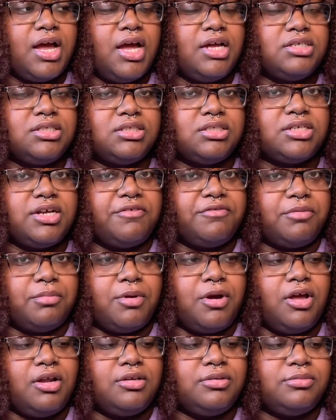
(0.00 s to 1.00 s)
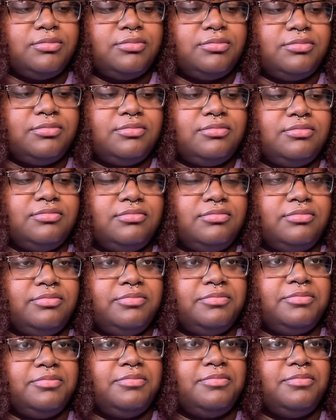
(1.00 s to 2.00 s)
I just never bought
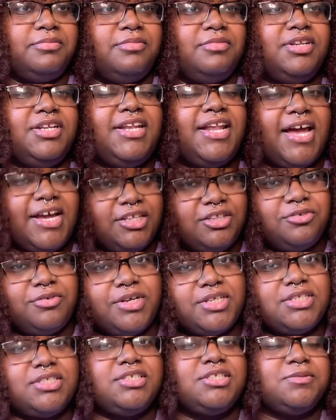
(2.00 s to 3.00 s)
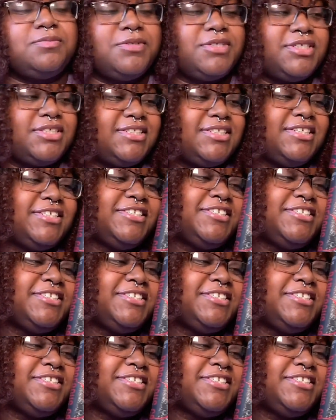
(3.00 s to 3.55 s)
them like the rest of these books.